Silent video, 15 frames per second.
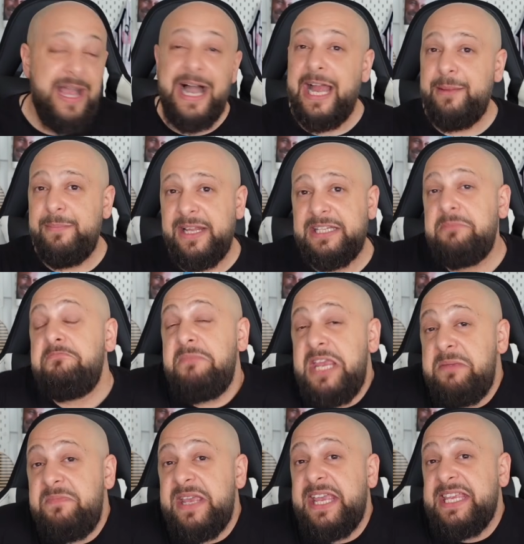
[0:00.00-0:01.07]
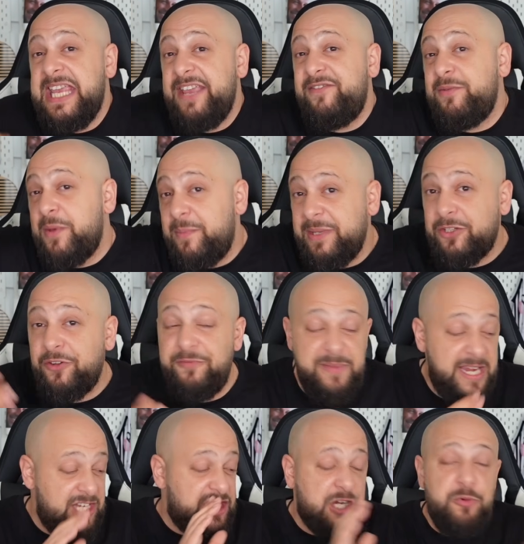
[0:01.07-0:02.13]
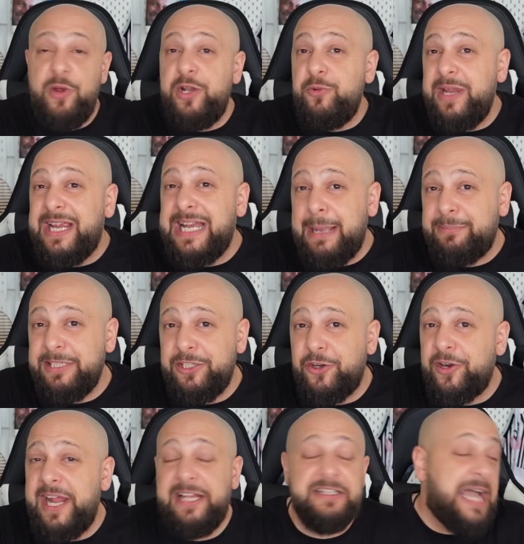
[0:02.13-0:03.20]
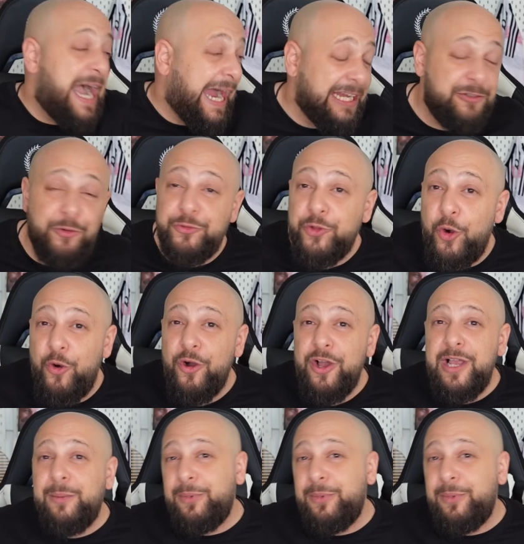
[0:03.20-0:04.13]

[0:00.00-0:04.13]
I met him. Maybe I gave him a bit of magic when we clapped in our hand. I don't know.